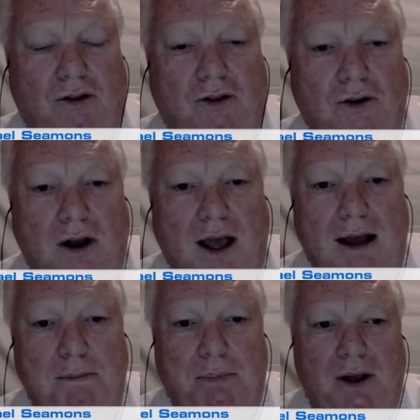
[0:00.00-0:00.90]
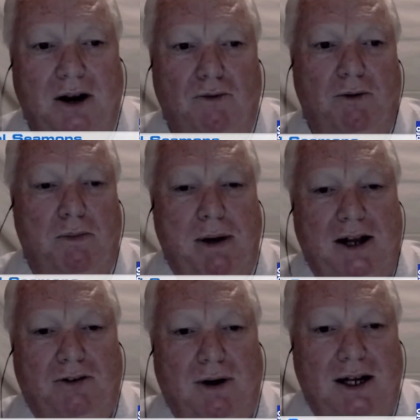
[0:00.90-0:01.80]
$38 billion
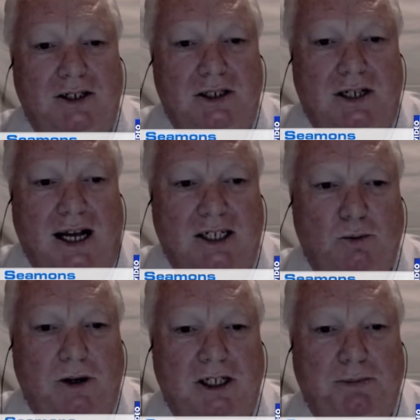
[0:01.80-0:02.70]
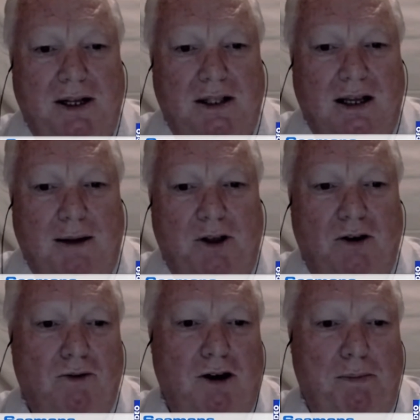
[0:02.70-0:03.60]
repatriation tax, we expect the company to
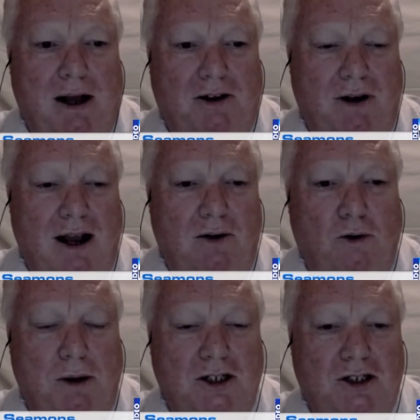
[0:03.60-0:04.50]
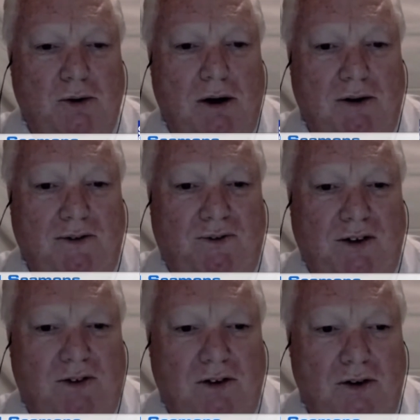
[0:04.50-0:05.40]
repatriate almost
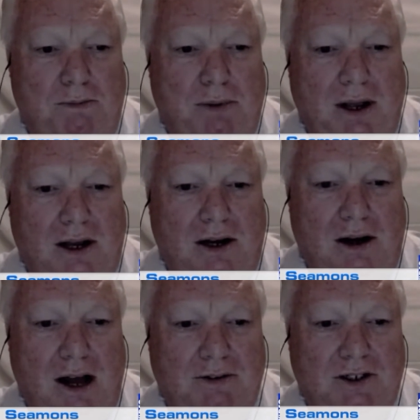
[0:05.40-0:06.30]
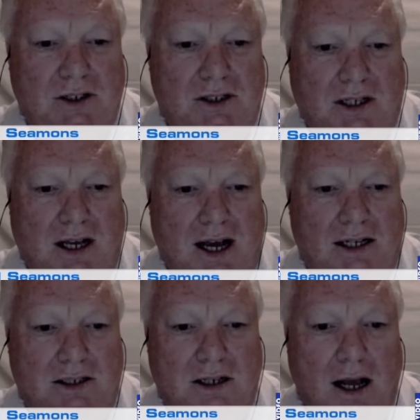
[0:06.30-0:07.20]
$252 billion in overseas
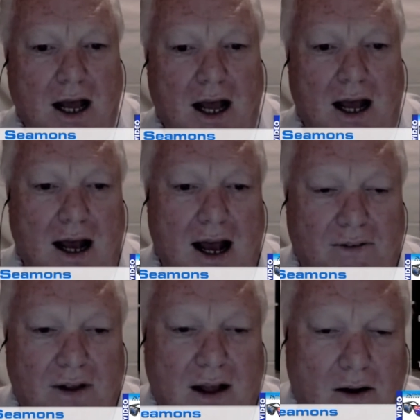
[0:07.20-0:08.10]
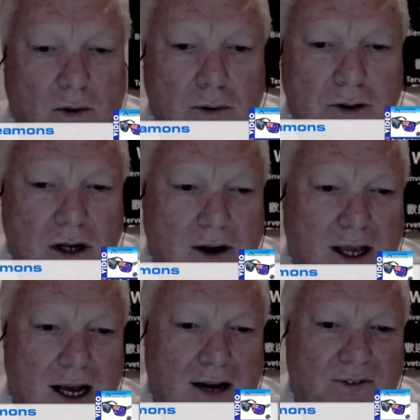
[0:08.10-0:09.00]
cash, also
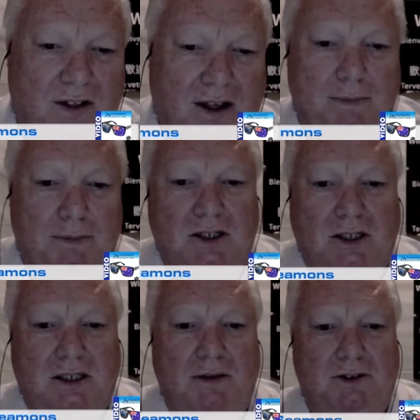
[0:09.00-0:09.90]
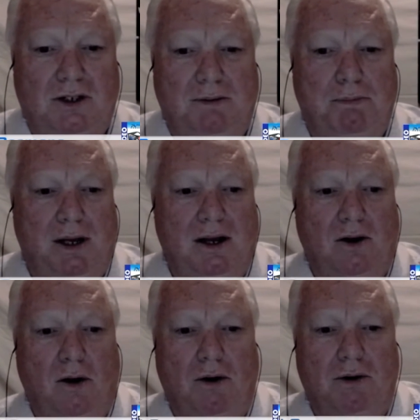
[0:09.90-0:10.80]
accounting for the company's $17 billion
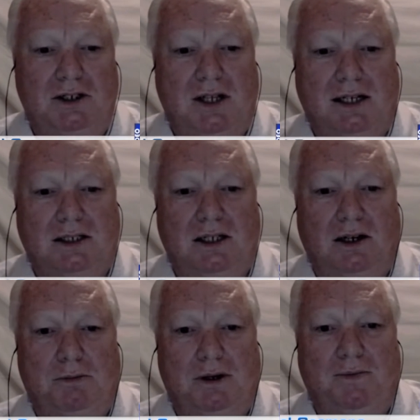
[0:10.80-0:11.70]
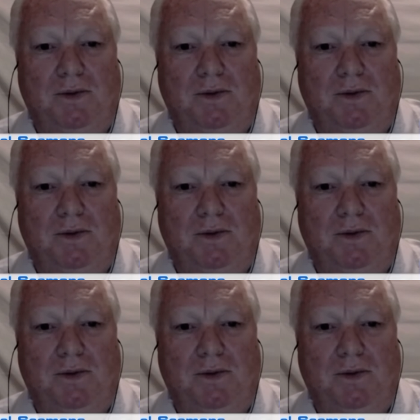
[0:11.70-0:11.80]
Irish tax settlement.